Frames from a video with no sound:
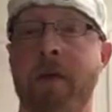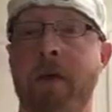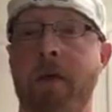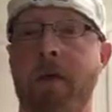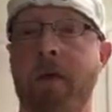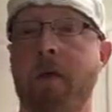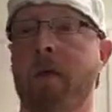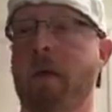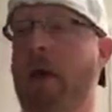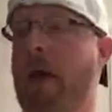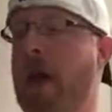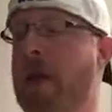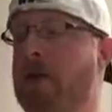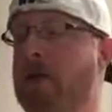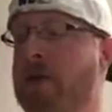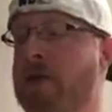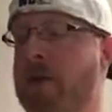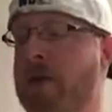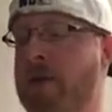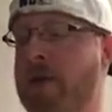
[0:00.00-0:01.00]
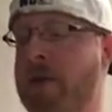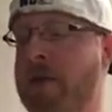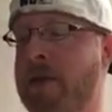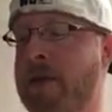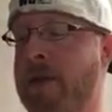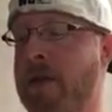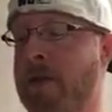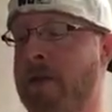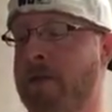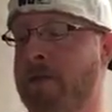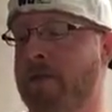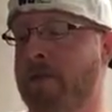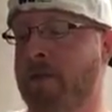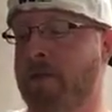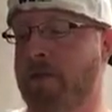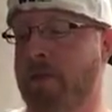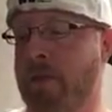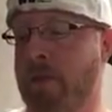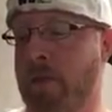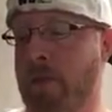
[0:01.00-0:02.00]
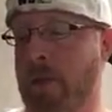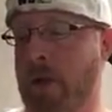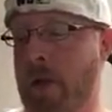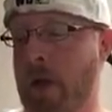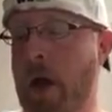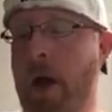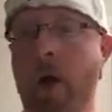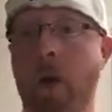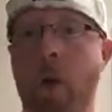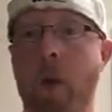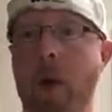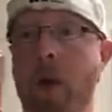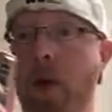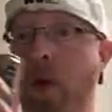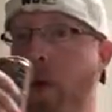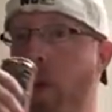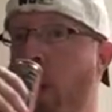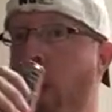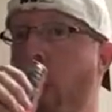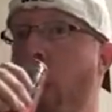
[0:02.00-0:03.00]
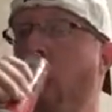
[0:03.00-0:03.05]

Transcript: You drink energy drinks, you got a winner.